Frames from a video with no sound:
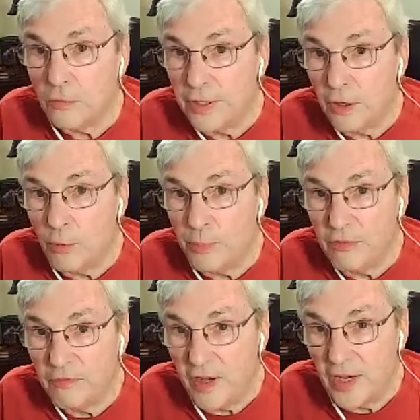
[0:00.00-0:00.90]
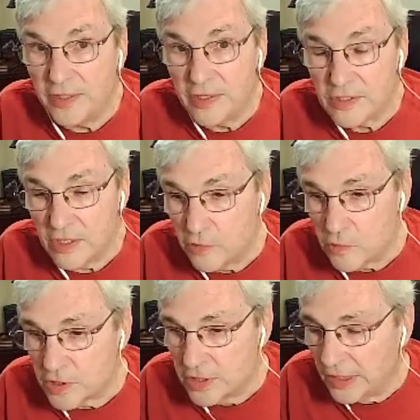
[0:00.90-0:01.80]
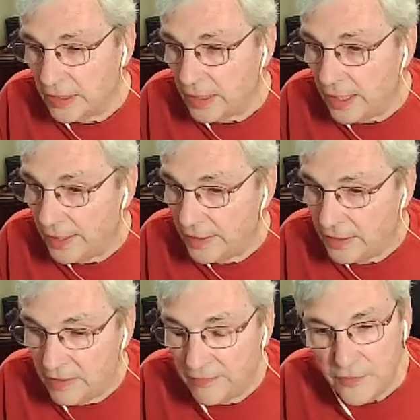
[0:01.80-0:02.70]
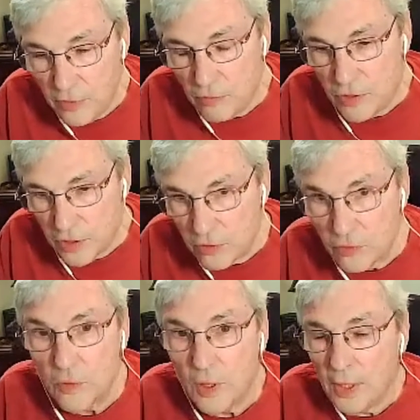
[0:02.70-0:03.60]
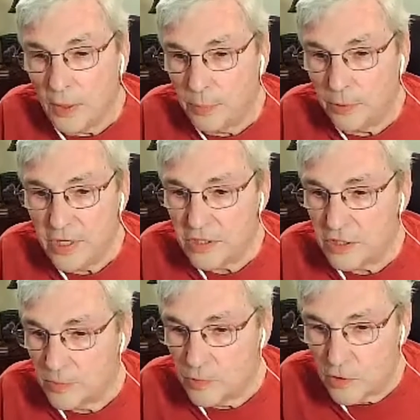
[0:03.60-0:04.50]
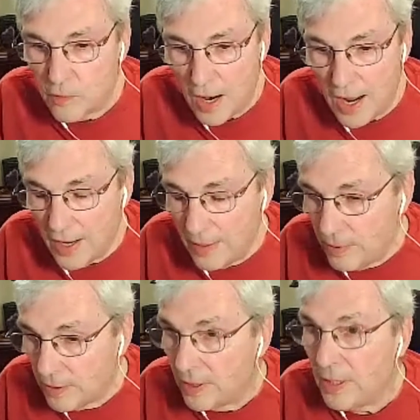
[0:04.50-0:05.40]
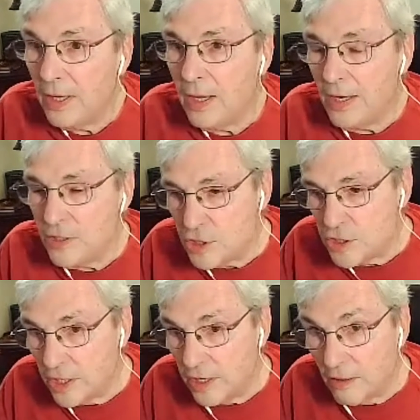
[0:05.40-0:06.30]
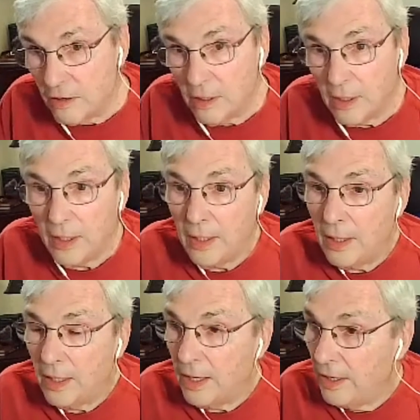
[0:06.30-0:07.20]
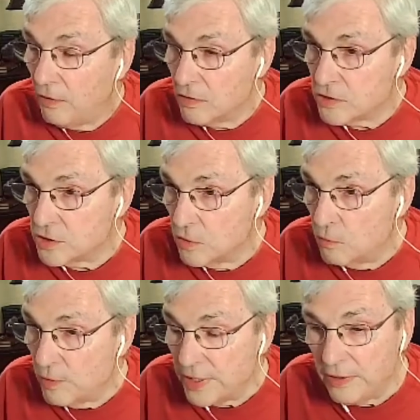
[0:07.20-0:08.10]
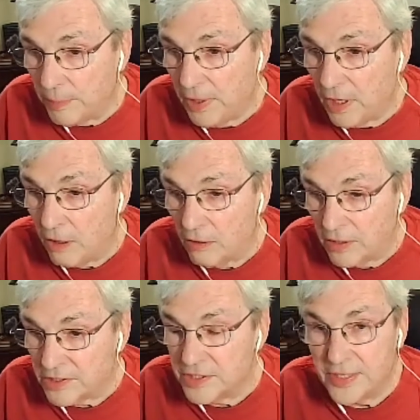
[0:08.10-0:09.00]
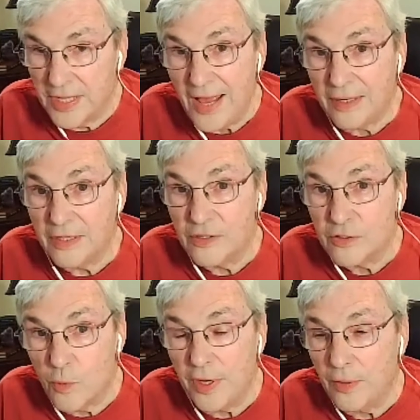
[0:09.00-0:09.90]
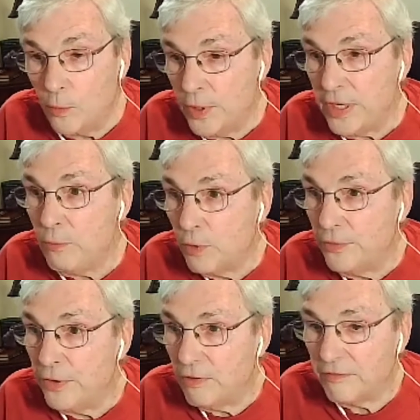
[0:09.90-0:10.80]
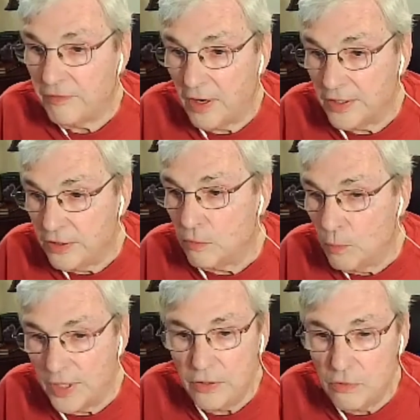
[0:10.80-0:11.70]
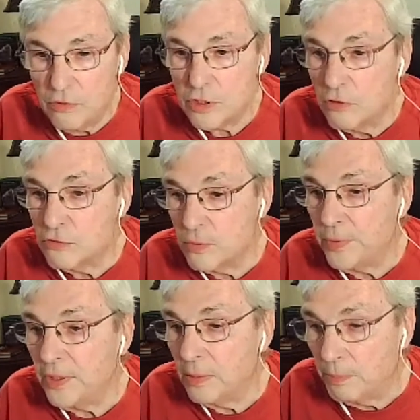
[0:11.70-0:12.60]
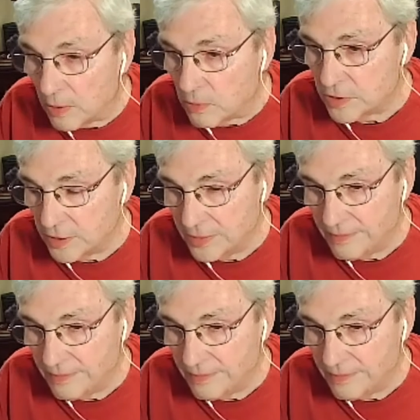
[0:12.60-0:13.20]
We hope you find this interesting. And if you do, please subscribe and share and also ring the bell, because that is when we will notify you when new shows are being posted.